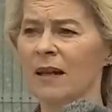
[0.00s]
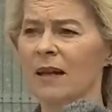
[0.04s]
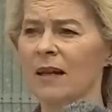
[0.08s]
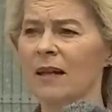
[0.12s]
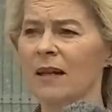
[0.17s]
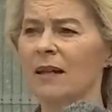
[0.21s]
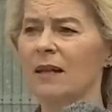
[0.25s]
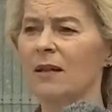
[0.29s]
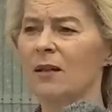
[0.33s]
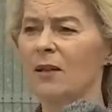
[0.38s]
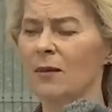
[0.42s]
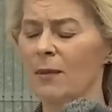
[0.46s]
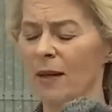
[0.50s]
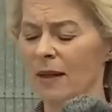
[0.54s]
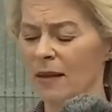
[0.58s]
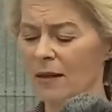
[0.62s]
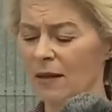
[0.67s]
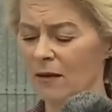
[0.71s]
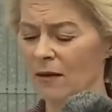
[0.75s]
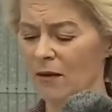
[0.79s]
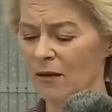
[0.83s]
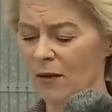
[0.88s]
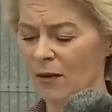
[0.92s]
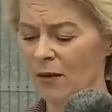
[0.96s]
till
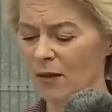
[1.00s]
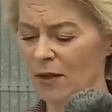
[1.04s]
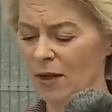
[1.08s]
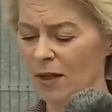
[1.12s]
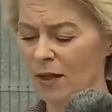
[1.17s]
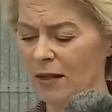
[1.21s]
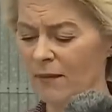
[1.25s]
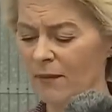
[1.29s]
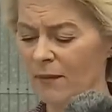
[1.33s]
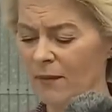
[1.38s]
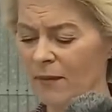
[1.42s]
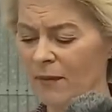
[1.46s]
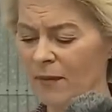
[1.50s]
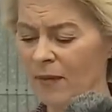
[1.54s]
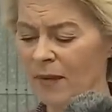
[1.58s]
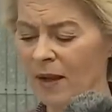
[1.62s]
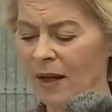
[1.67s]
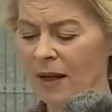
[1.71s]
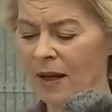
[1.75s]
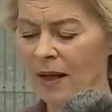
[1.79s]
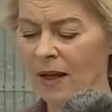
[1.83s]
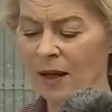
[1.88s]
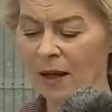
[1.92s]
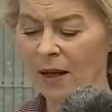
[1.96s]

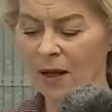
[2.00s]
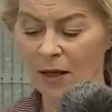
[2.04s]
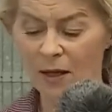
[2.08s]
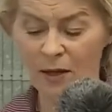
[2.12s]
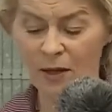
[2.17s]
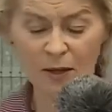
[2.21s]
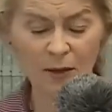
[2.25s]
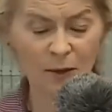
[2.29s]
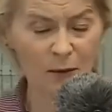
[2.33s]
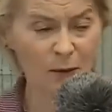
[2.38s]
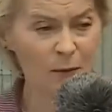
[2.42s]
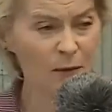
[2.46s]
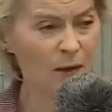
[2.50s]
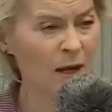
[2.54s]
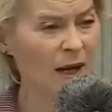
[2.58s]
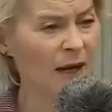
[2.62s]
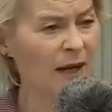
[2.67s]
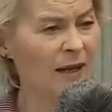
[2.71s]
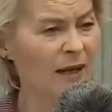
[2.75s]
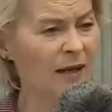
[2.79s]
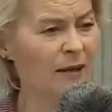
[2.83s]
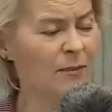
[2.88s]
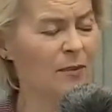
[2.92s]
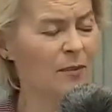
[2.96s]
2030. You
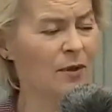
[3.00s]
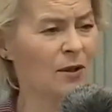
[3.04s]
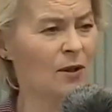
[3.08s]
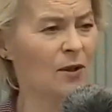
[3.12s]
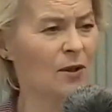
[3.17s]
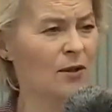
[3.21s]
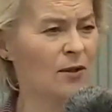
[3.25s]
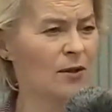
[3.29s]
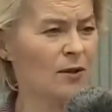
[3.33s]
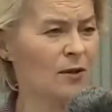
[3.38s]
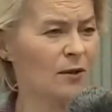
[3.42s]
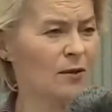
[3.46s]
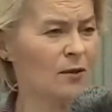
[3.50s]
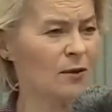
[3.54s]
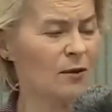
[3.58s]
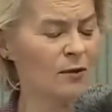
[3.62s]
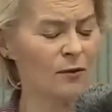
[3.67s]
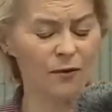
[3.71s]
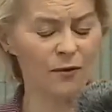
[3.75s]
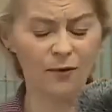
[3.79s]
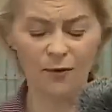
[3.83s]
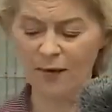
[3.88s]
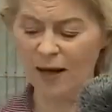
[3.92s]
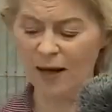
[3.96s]
helped also
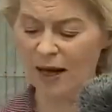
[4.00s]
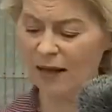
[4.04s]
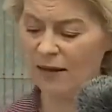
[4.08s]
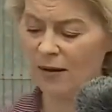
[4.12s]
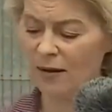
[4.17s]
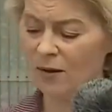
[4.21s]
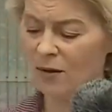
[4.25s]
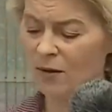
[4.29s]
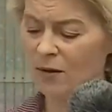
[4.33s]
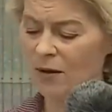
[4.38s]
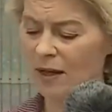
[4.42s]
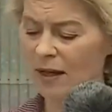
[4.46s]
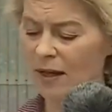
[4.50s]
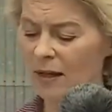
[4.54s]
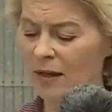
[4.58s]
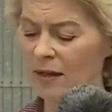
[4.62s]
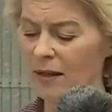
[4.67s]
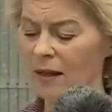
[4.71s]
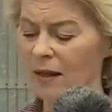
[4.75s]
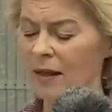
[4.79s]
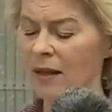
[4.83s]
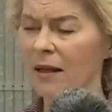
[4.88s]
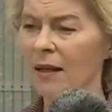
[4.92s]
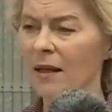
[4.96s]
to fast-track
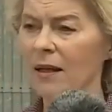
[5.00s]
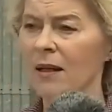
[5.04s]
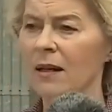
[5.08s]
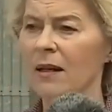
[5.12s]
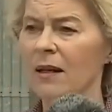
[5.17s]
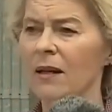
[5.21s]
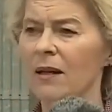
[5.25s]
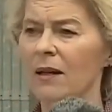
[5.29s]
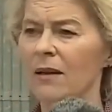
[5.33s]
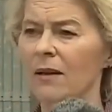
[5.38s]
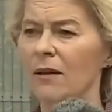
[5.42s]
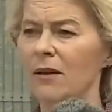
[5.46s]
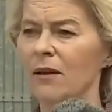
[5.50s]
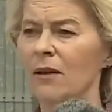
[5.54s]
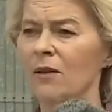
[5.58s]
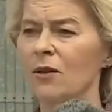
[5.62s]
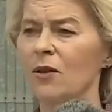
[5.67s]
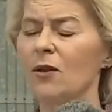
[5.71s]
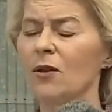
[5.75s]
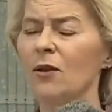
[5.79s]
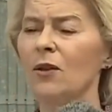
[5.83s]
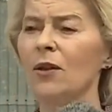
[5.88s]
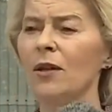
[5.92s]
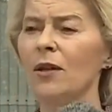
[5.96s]
the
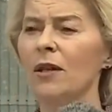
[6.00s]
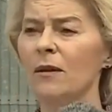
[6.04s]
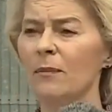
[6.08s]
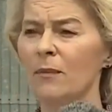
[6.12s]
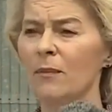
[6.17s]
joint